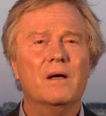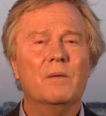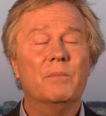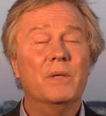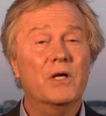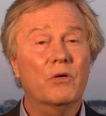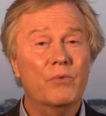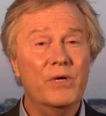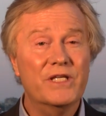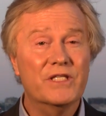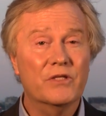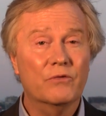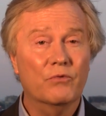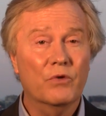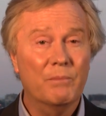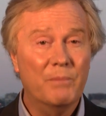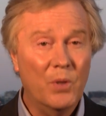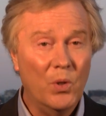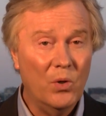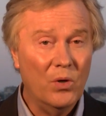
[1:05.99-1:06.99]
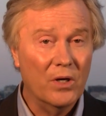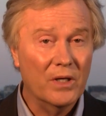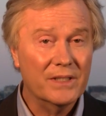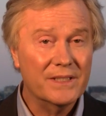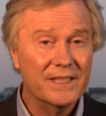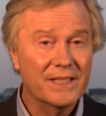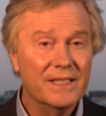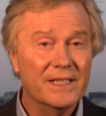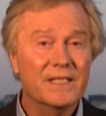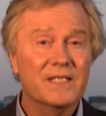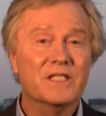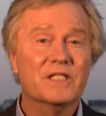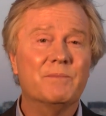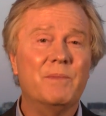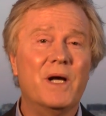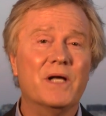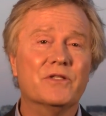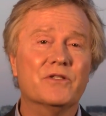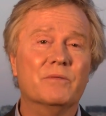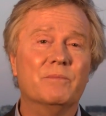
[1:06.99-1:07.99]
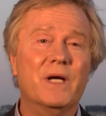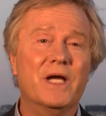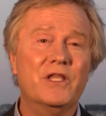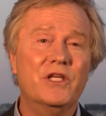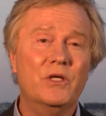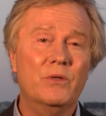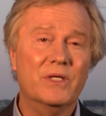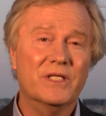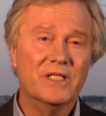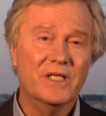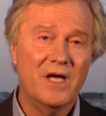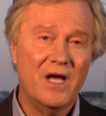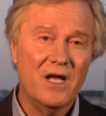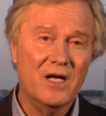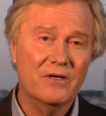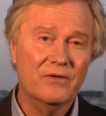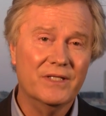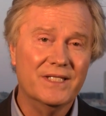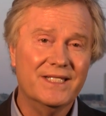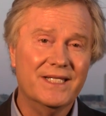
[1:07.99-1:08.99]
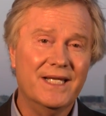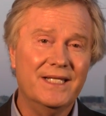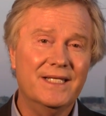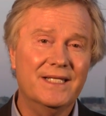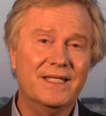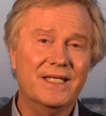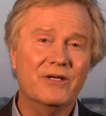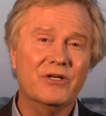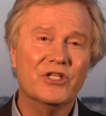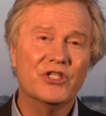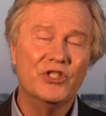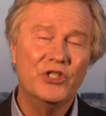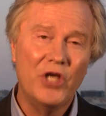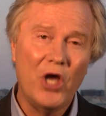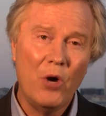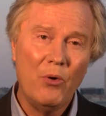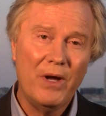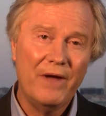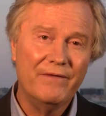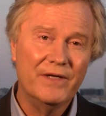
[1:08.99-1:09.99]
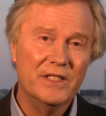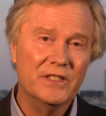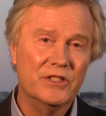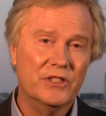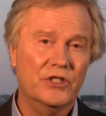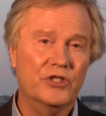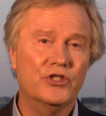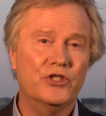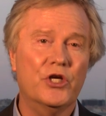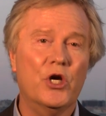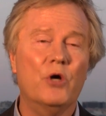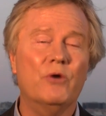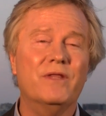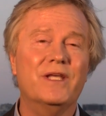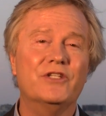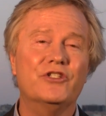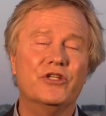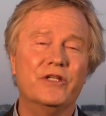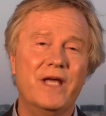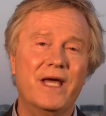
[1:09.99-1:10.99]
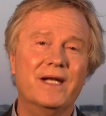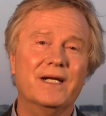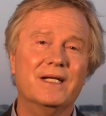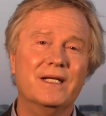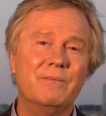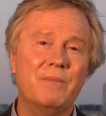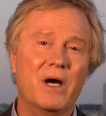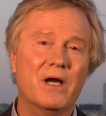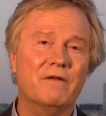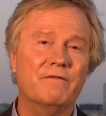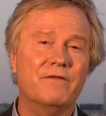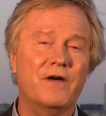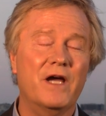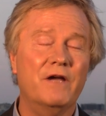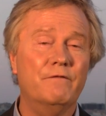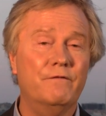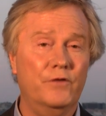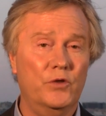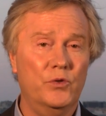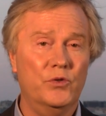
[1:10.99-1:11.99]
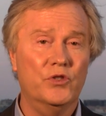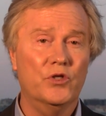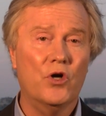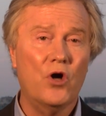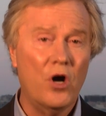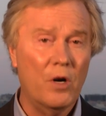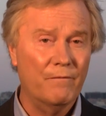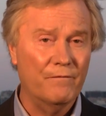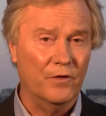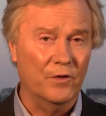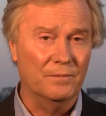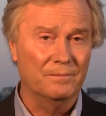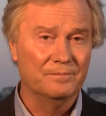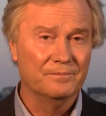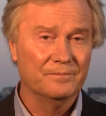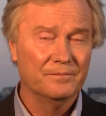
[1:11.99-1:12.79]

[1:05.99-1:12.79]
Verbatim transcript: But a recent report sponsored by the U.S. Congress said that there is no evidence to show that genetically modified foods are harmful.